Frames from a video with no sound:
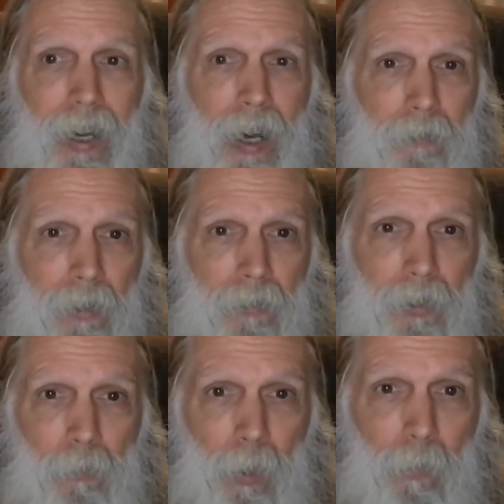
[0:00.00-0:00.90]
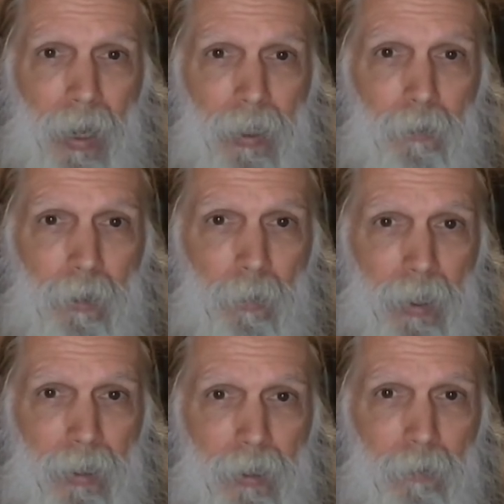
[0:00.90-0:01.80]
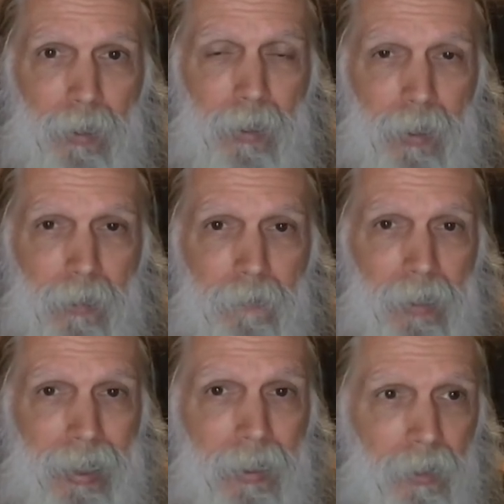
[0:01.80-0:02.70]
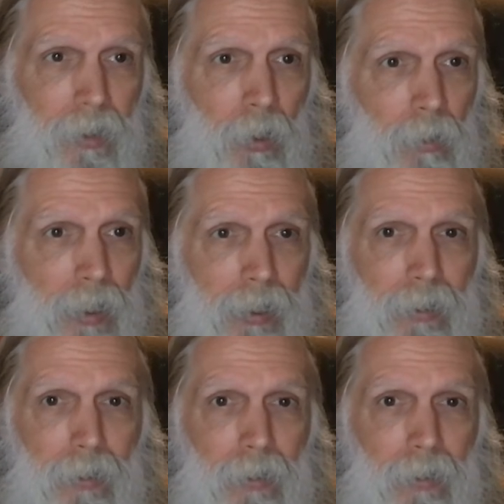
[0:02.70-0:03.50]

I found that my body was ready to receive indigo light.